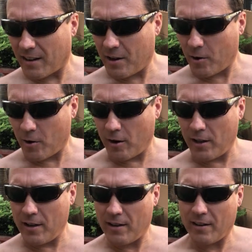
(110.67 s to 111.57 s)

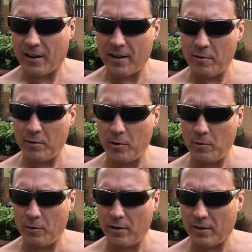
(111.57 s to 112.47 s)
Carly, how you
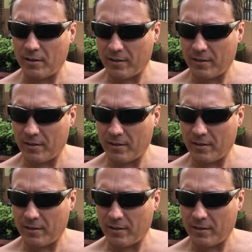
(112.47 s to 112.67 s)
doing?